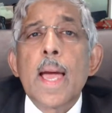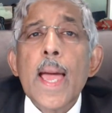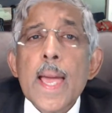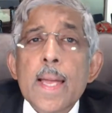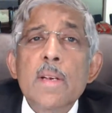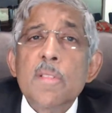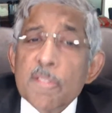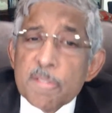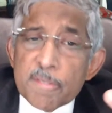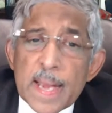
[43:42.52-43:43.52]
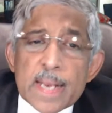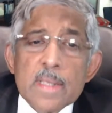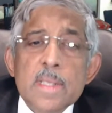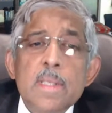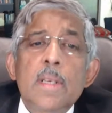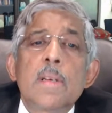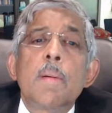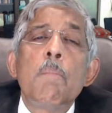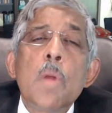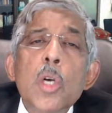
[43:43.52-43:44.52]
And fat,
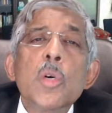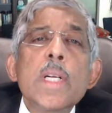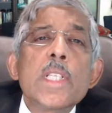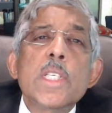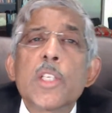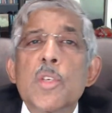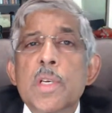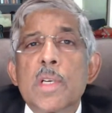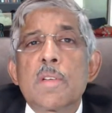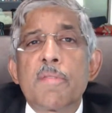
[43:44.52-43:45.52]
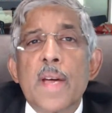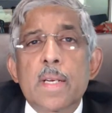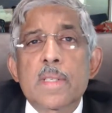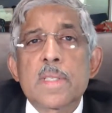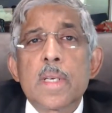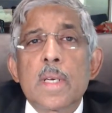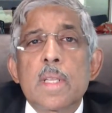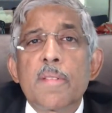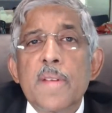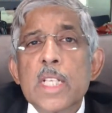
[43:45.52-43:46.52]
monounsaturated fats,
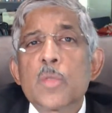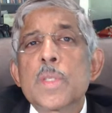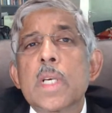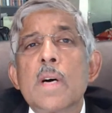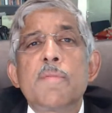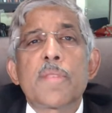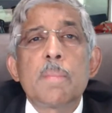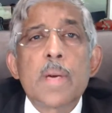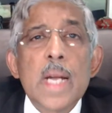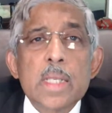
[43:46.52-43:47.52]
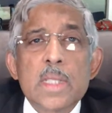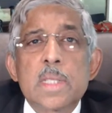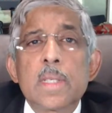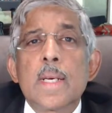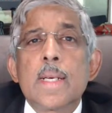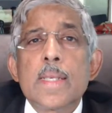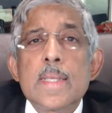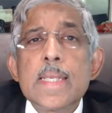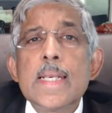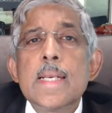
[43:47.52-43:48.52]
the fats which come from nuts,
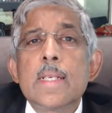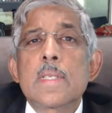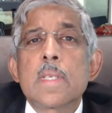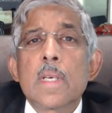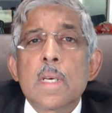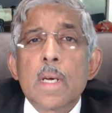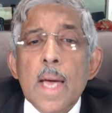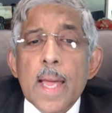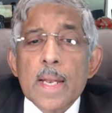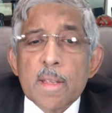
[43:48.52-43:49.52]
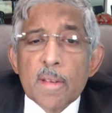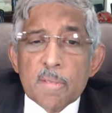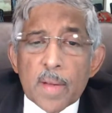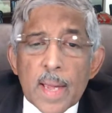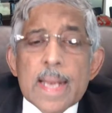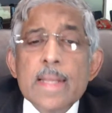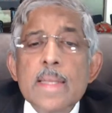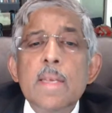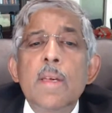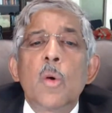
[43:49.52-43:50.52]
seeds, and the
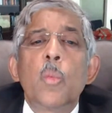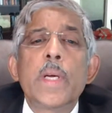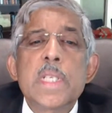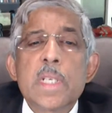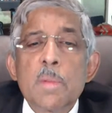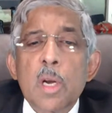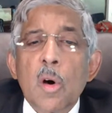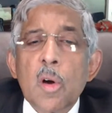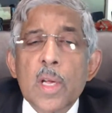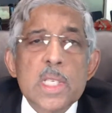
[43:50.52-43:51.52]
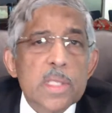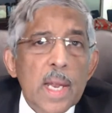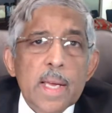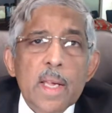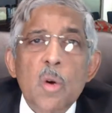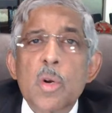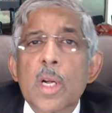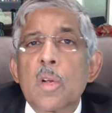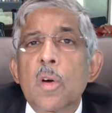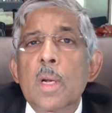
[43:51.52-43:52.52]
healthy vegetable oils like
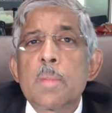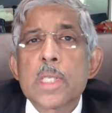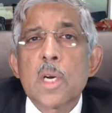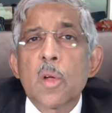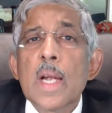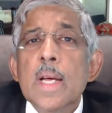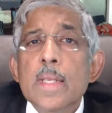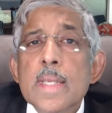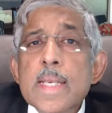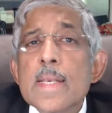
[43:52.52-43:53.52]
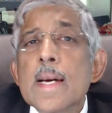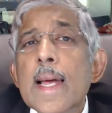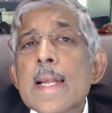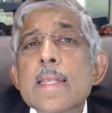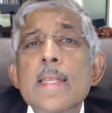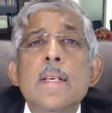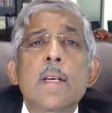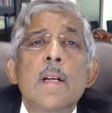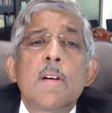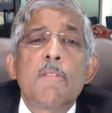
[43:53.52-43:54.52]
groundnut oil, mustard oil, these are
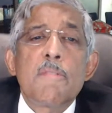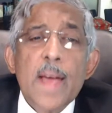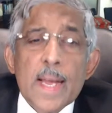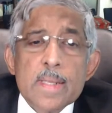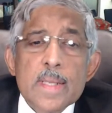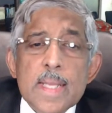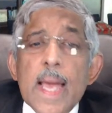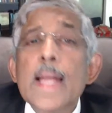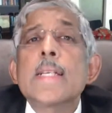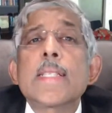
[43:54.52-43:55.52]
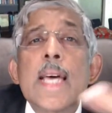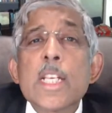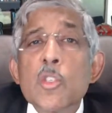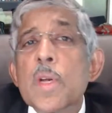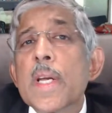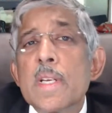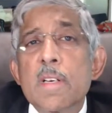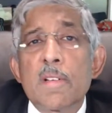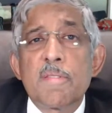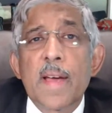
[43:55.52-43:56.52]
healthier fats than
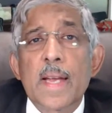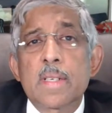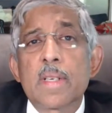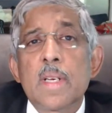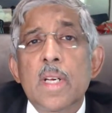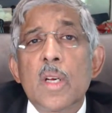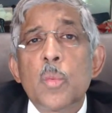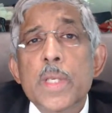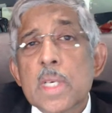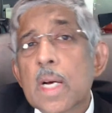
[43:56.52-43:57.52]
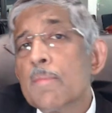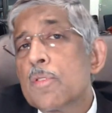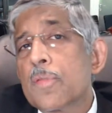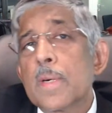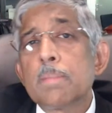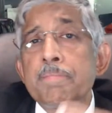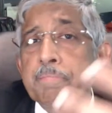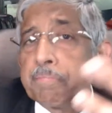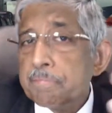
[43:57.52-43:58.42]
saturated fat, which comes from